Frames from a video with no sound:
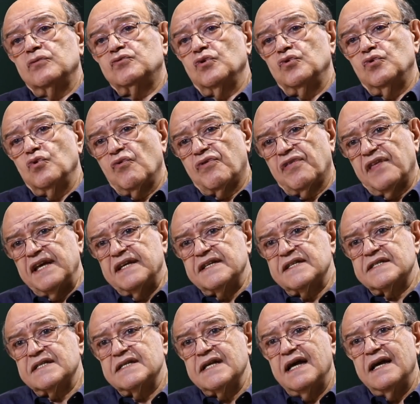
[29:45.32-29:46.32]
do
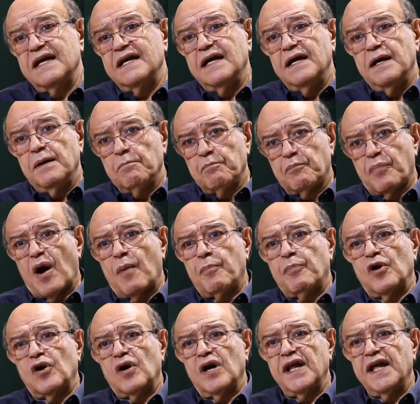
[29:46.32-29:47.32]
things
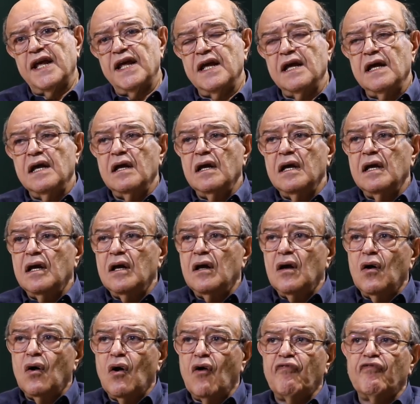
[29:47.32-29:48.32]
properly.
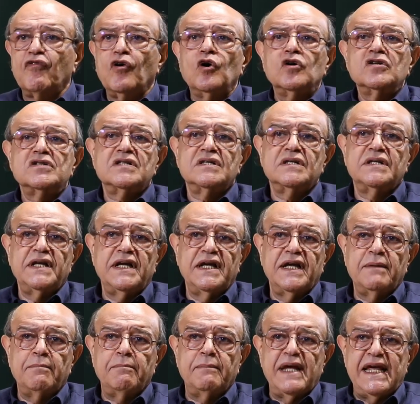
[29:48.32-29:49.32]
Of course,
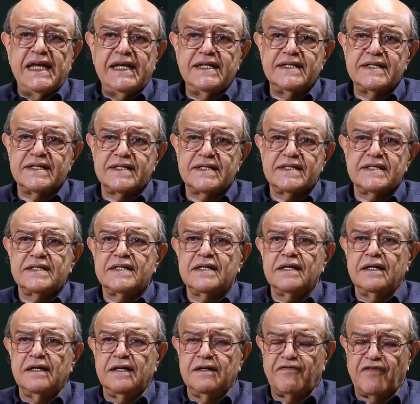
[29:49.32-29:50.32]
the means,
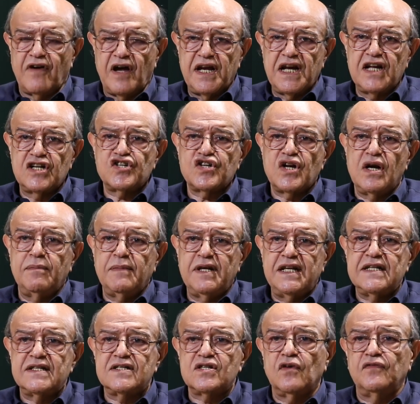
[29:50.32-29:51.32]
financial
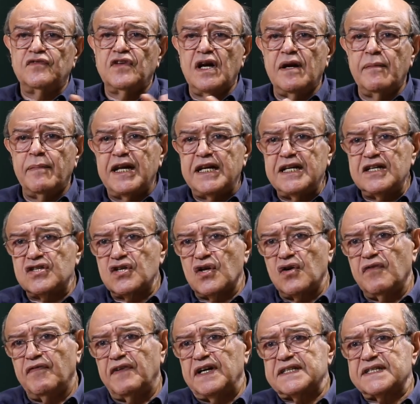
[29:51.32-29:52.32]
means of the Lebanese
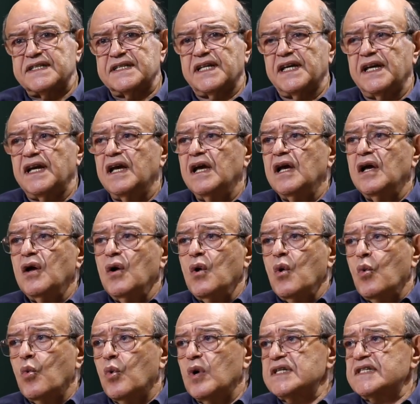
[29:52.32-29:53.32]
University
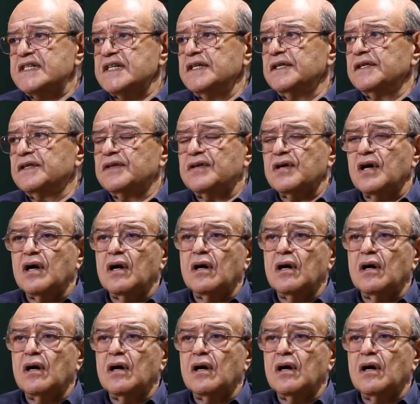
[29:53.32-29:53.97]
wasn't